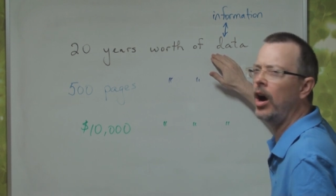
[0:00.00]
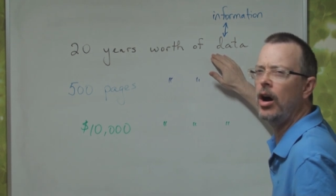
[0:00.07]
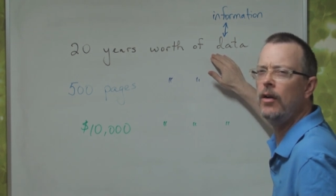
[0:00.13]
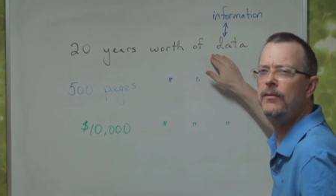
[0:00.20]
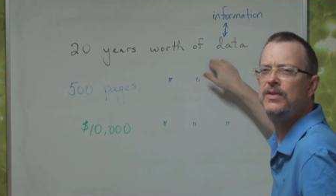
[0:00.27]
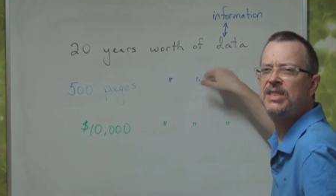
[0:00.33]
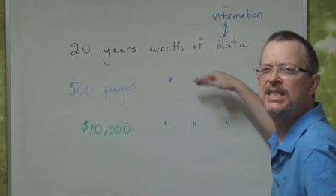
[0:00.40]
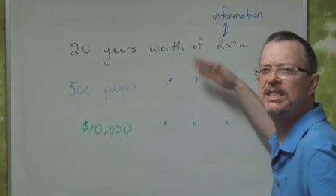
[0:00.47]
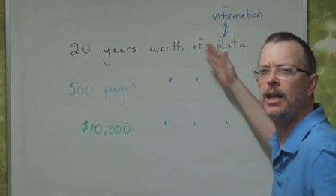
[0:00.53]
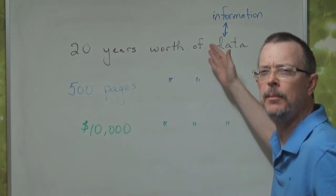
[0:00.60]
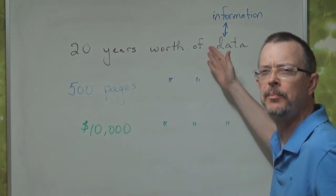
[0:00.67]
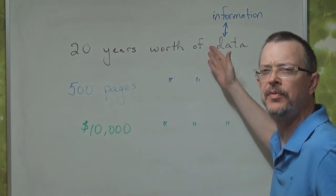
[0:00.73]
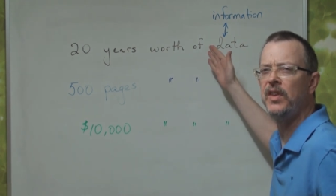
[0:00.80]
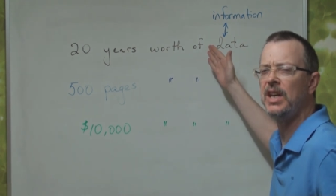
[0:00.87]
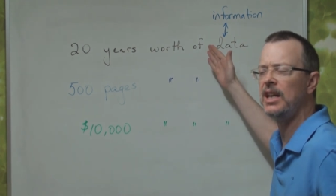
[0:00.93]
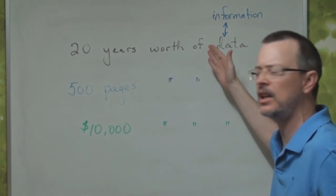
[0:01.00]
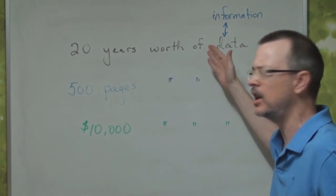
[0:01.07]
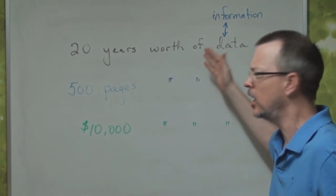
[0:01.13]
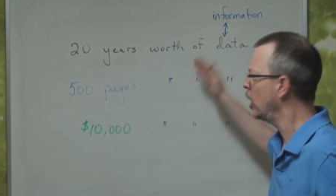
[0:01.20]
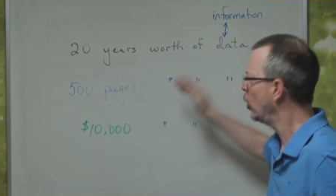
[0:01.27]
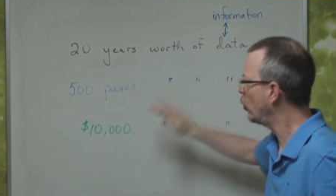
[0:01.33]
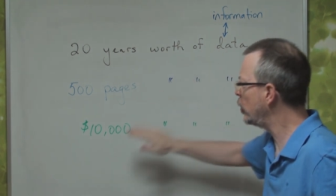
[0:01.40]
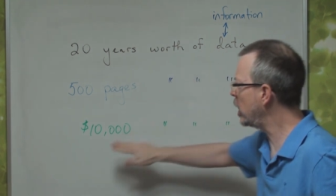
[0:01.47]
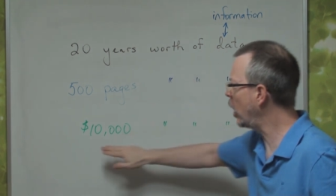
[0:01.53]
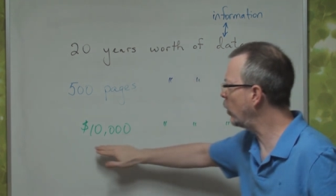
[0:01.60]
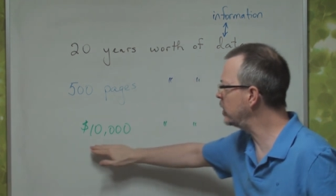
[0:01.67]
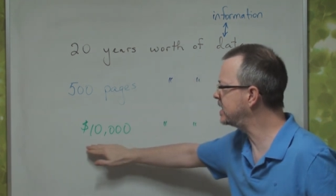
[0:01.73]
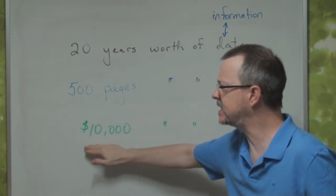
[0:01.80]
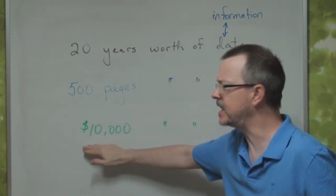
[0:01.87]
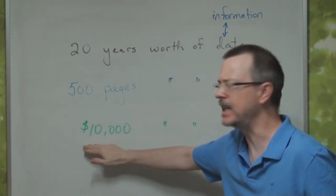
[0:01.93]
of something, we
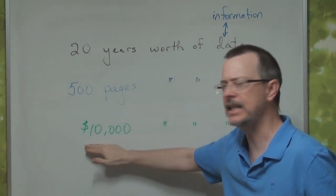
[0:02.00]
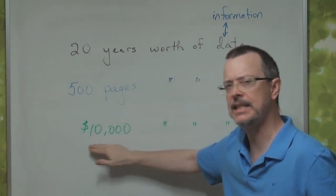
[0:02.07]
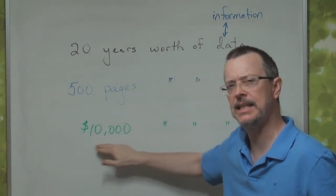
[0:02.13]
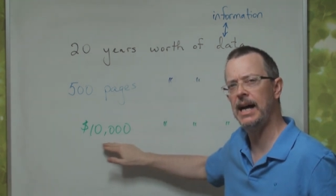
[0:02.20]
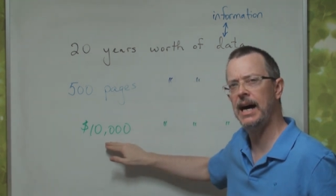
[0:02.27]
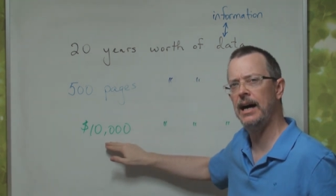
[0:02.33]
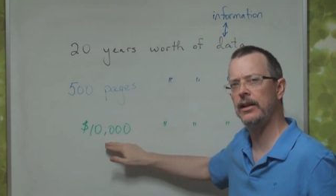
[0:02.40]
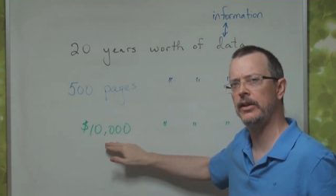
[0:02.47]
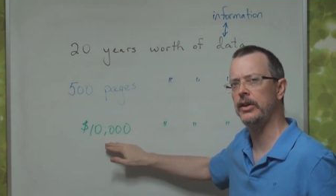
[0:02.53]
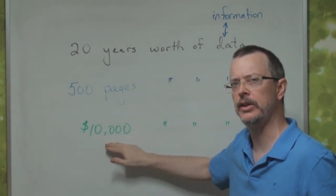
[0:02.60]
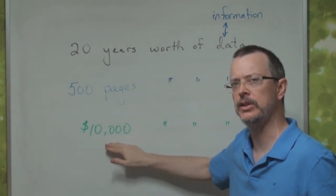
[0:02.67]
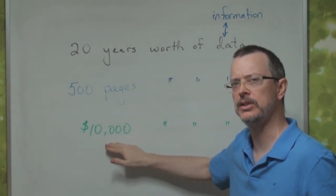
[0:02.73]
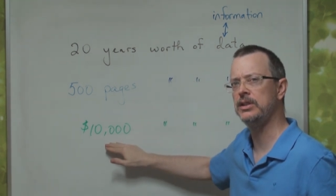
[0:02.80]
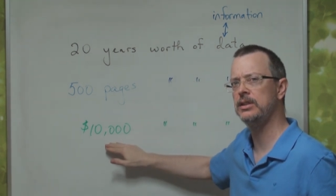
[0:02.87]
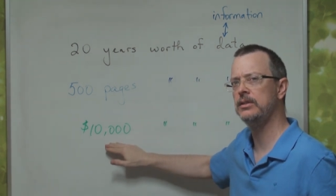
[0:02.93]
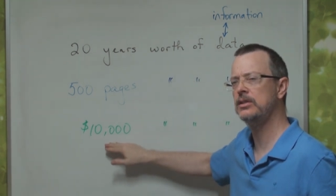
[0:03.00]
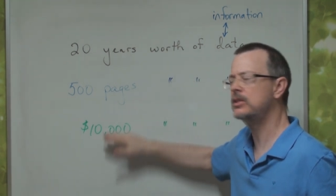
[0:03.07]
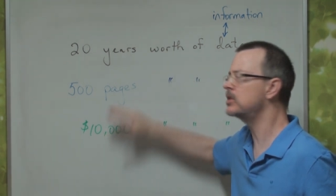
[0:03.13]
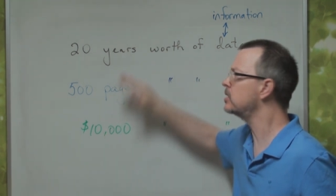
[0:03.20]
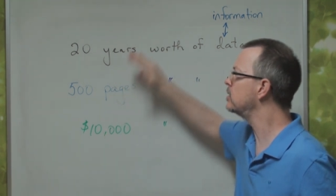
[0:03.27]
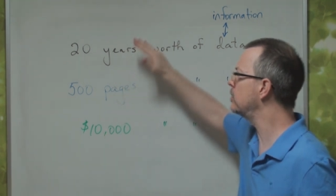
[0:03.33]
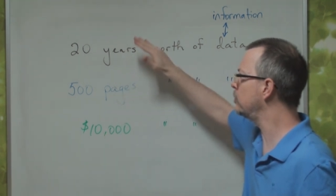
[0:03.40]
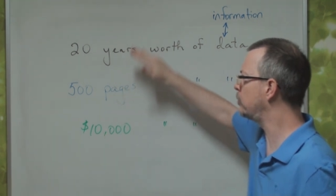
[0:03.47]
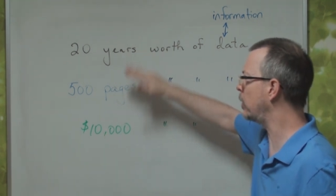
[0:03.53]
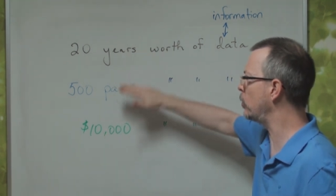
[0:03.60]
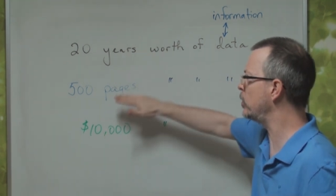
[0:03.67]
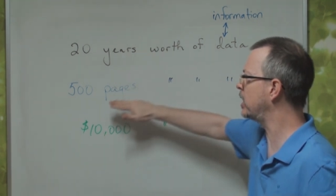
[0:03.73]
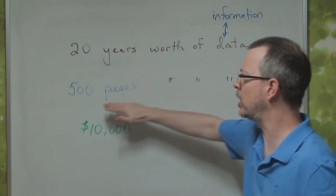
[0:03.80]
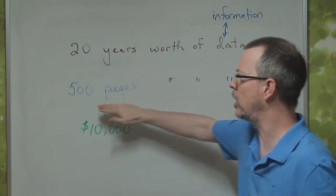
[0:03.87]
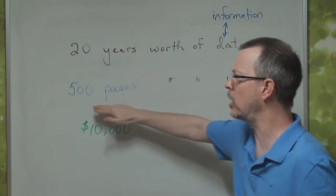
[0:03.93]
always think dollars.
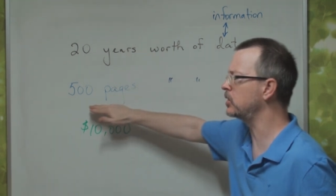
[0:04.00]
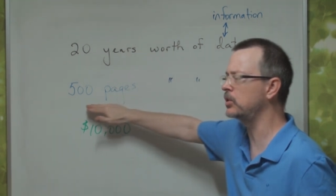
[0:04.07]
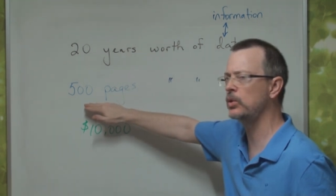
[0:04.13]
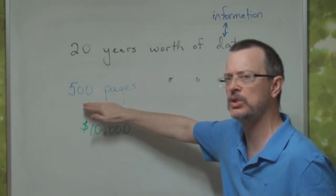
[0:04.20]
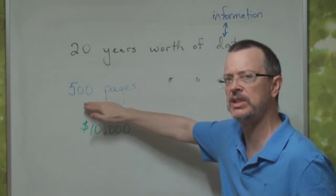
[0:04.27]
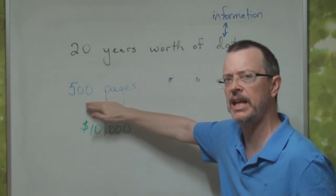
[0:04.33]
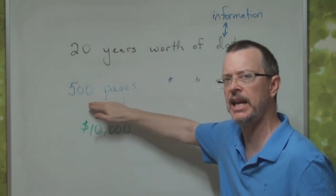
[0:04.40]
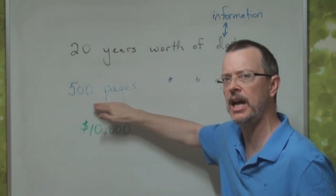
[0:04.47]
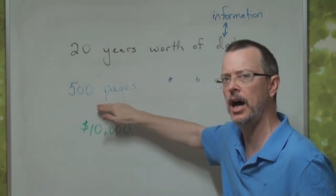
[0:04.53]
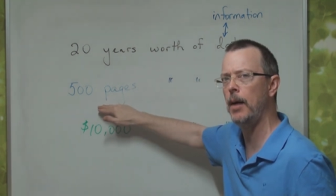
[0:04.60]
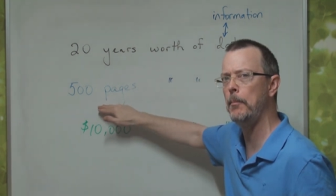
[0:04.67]
But we can also say